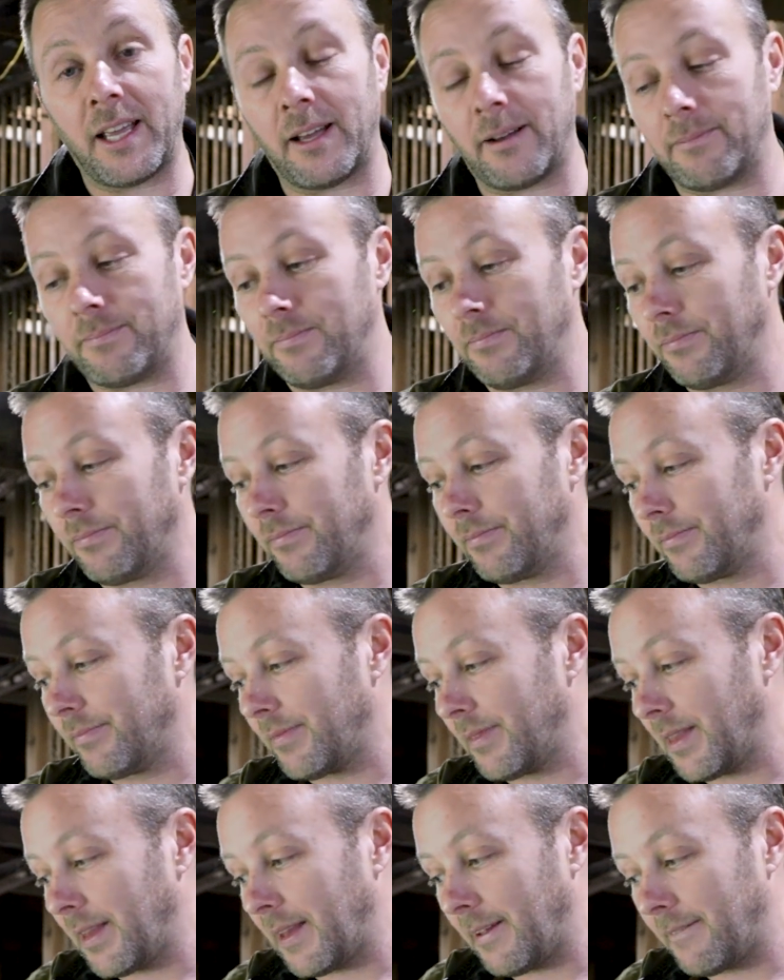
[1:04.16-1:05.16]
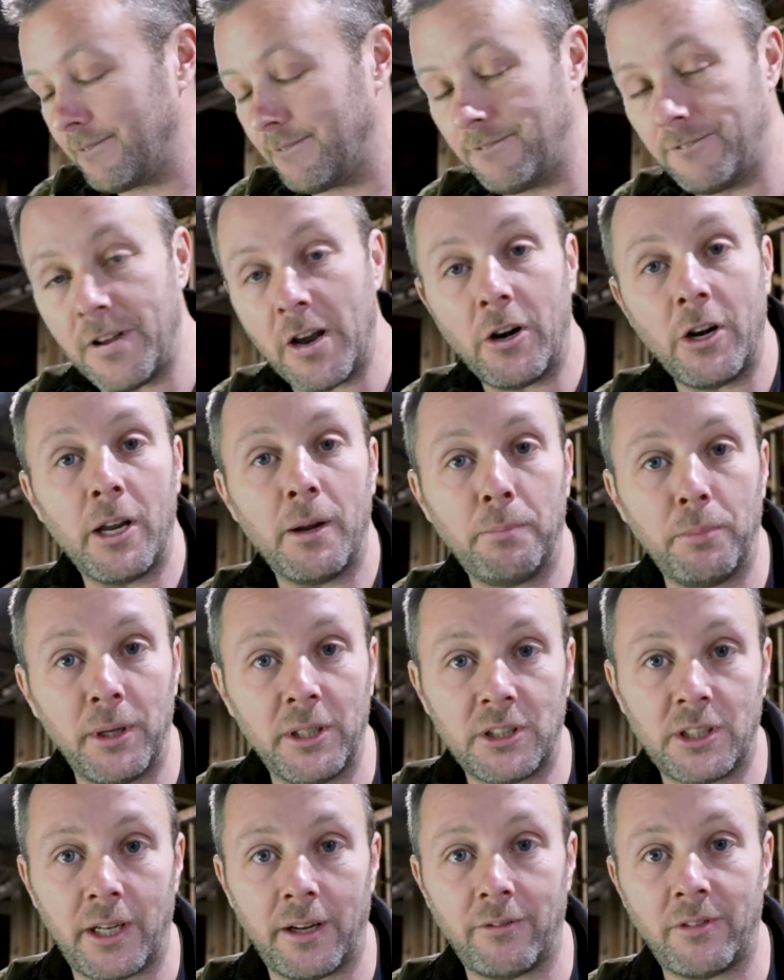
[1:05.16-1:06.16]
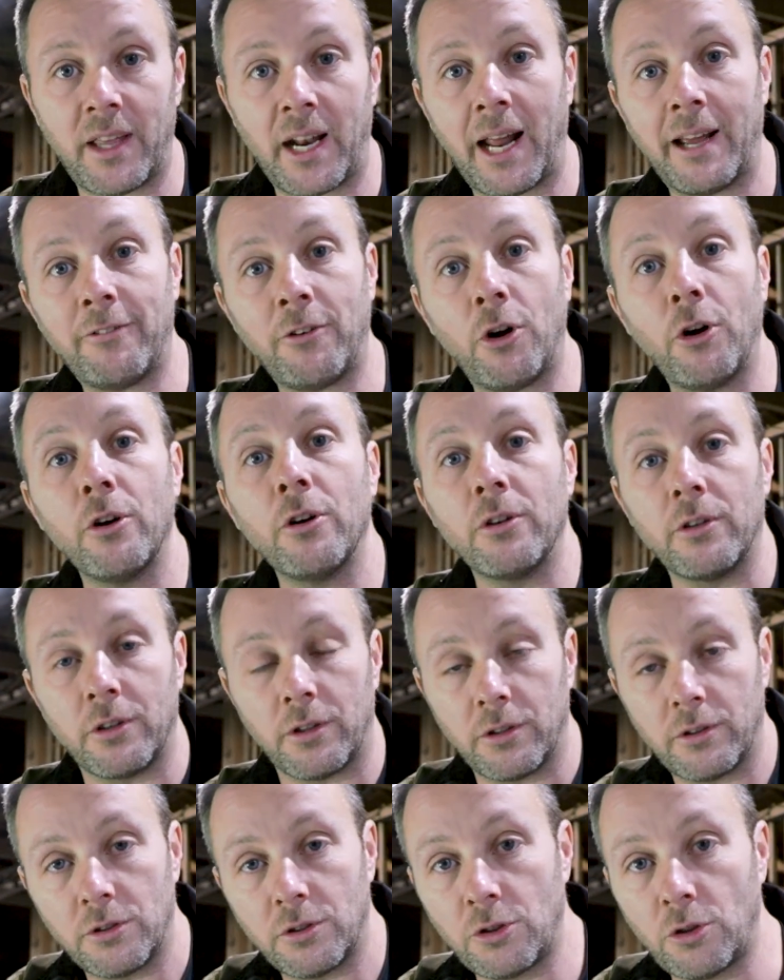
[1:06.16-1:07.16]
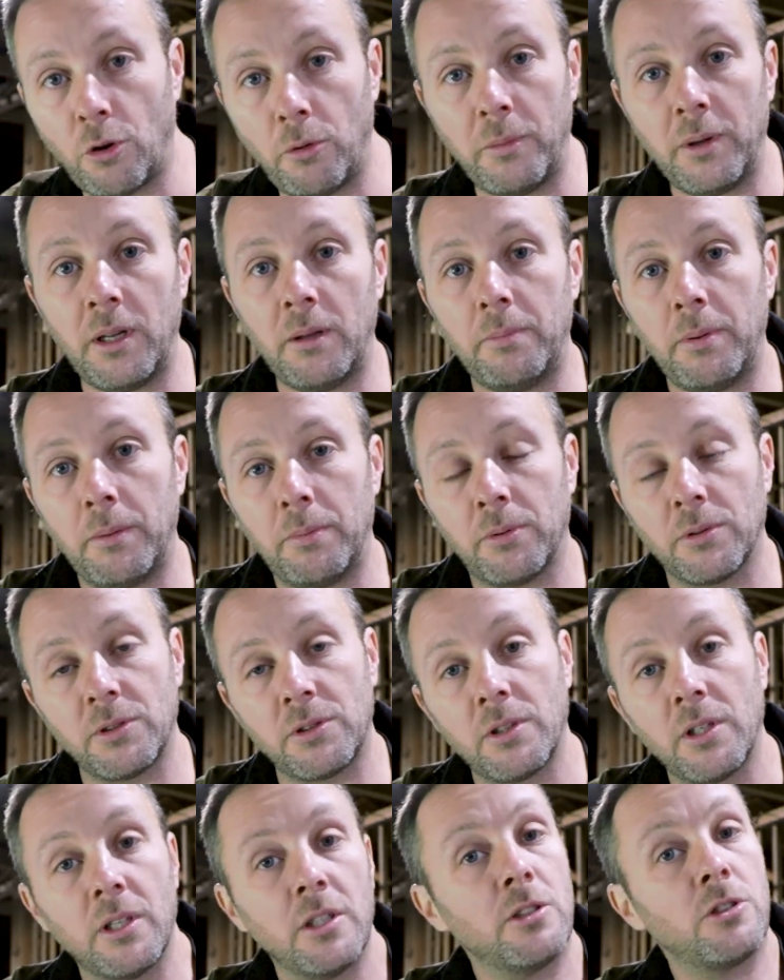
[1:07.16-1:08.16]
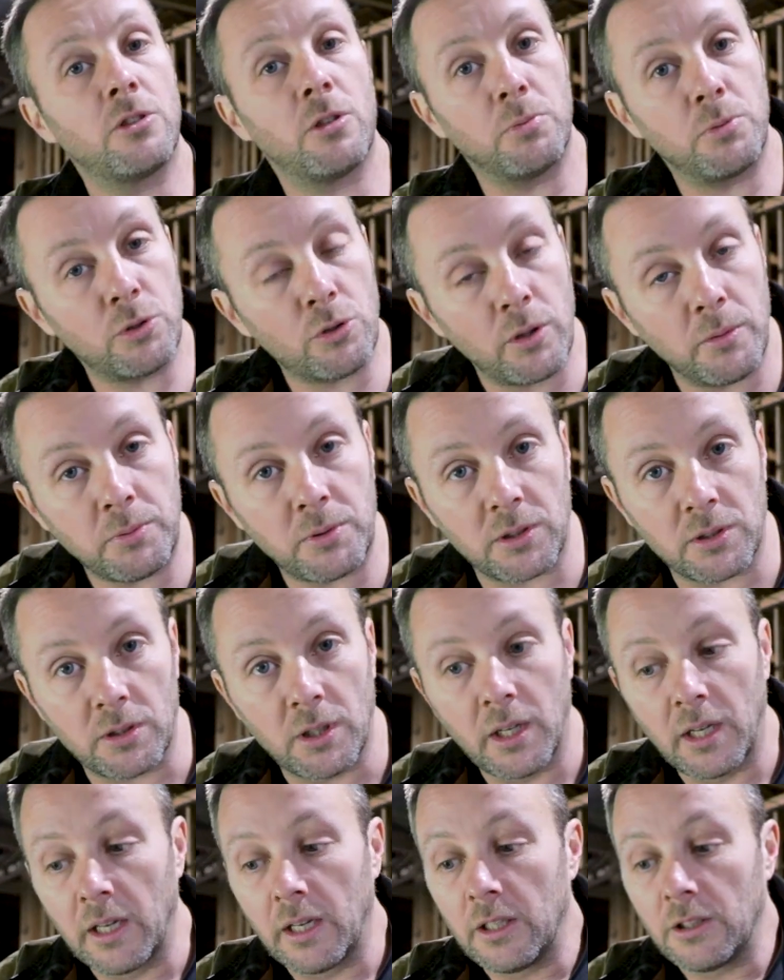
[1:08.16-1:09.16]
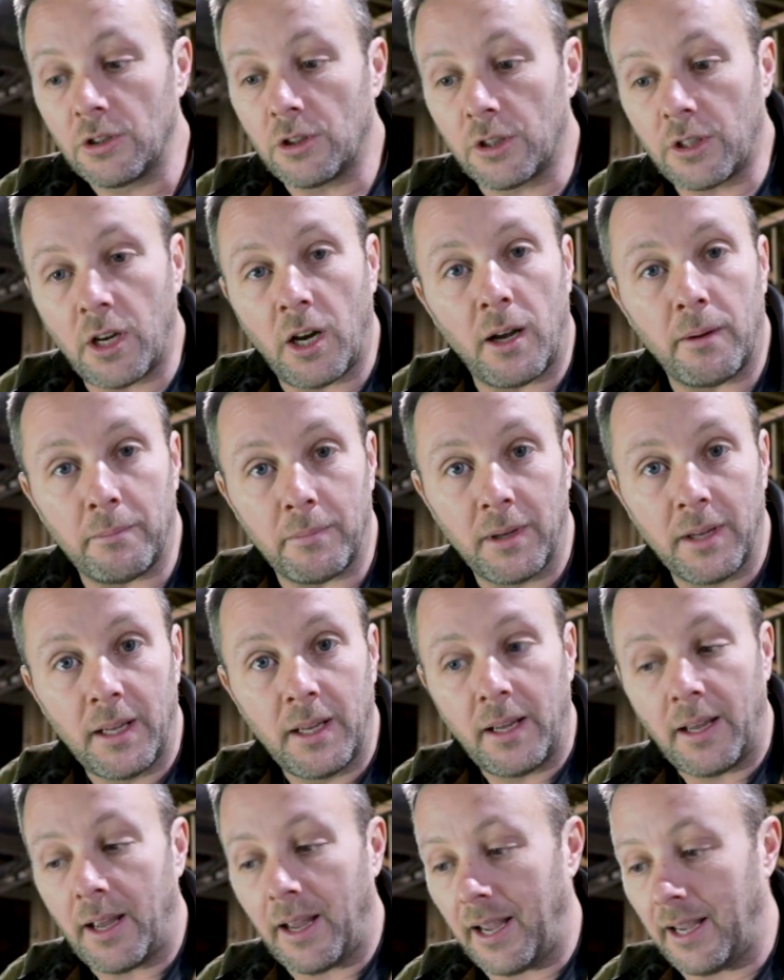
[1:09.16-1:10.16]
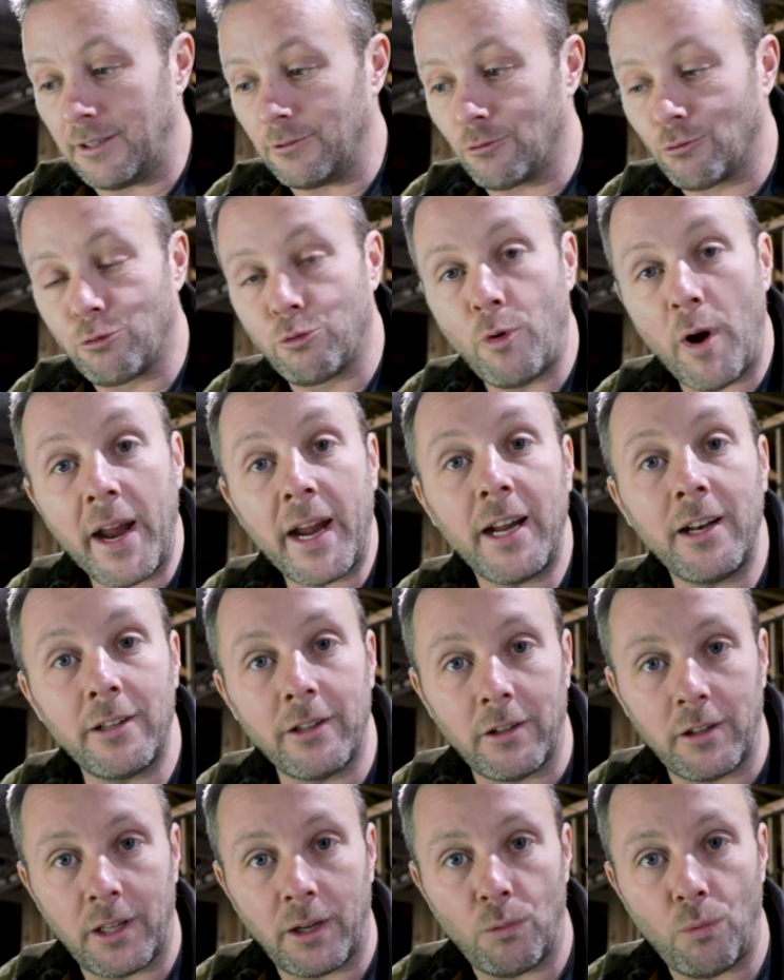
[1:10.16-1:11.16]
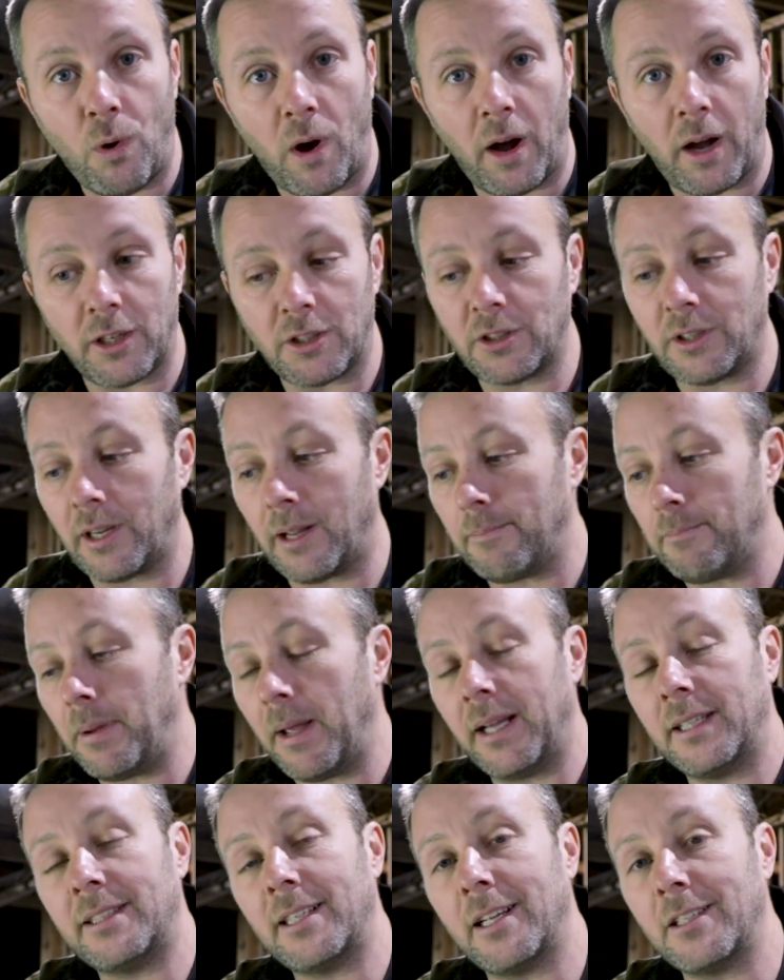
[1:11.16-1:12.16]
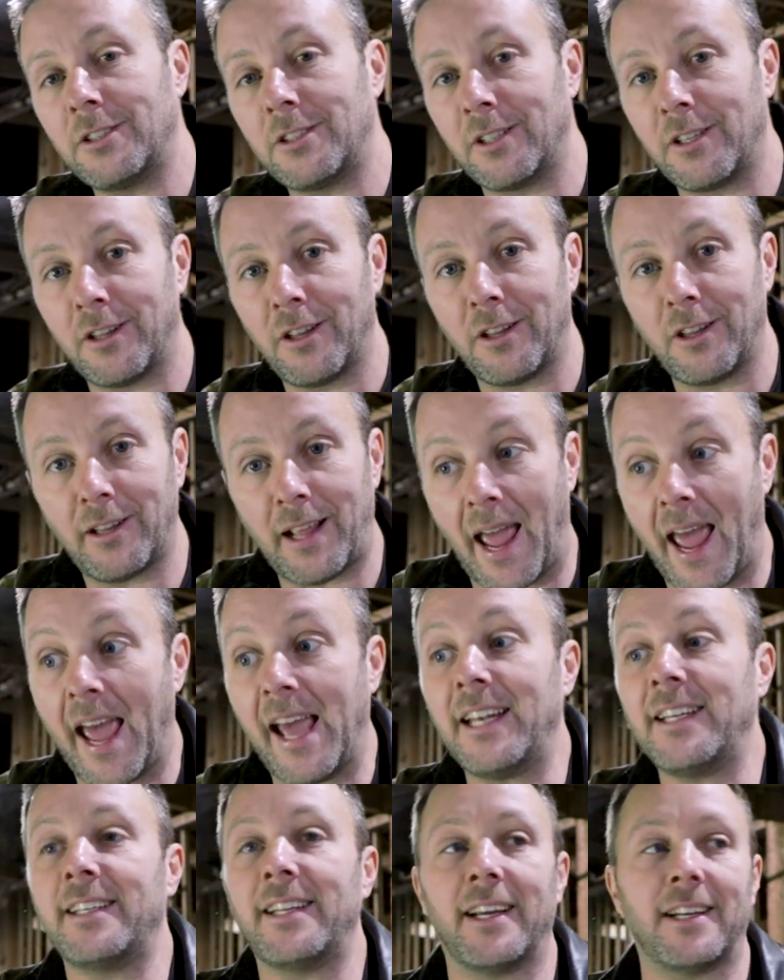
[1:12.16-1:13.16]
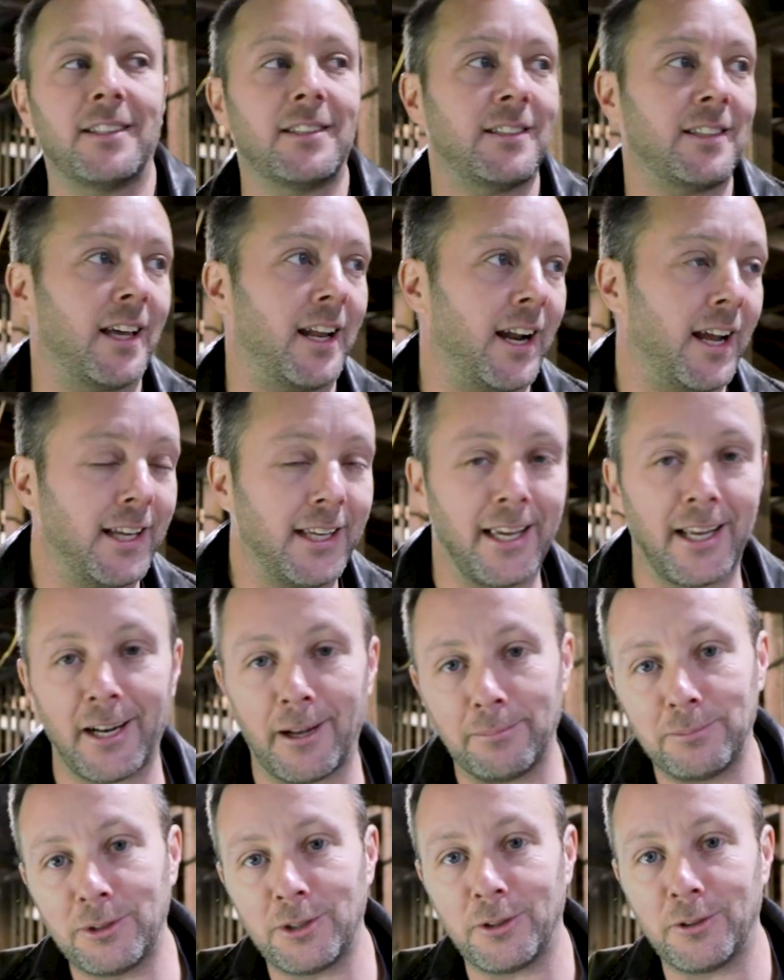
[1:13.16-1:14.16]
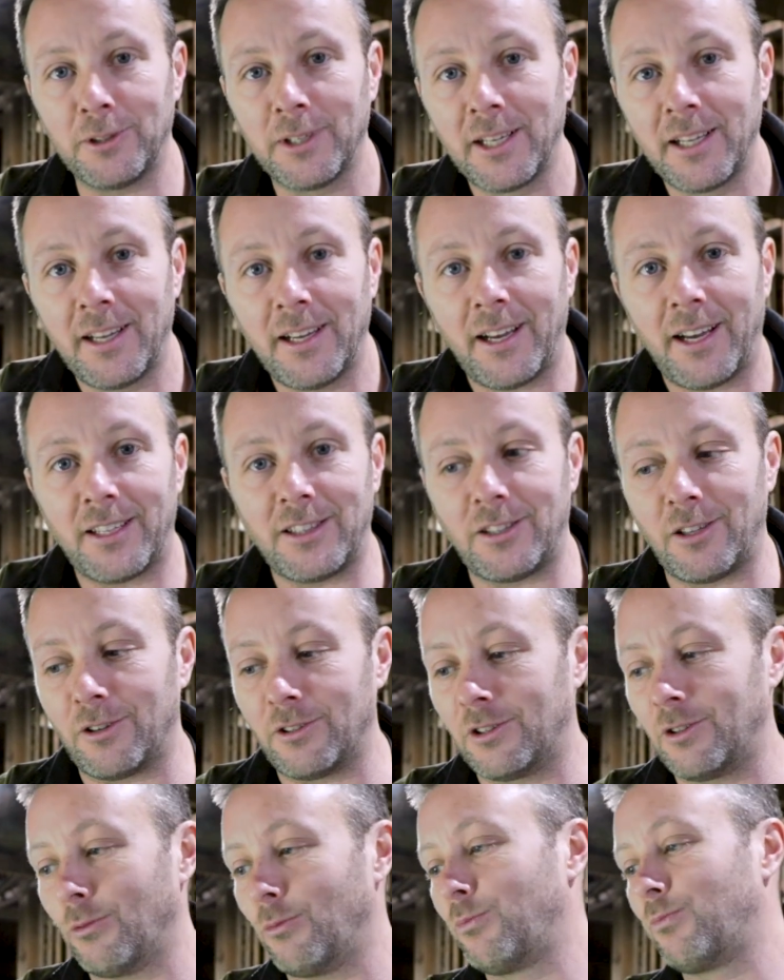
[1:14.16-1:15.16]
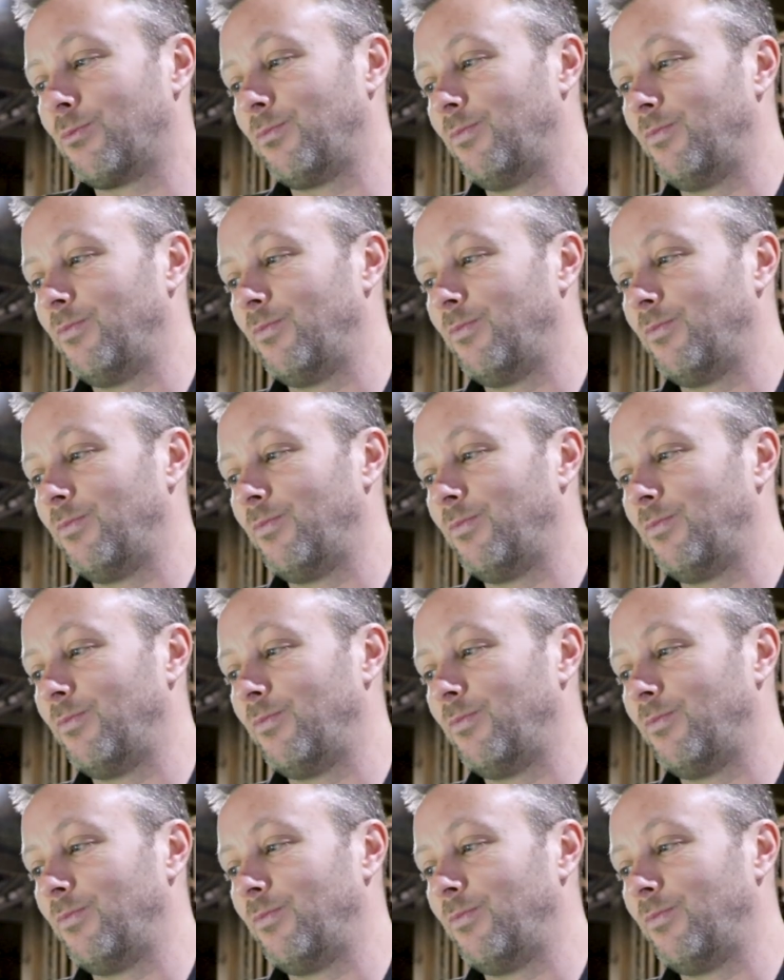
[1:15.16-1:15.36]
am very appreciative that I've earned so many people's subscriptions to come and regularly watch and pay attention to the antics that I get up to and the, the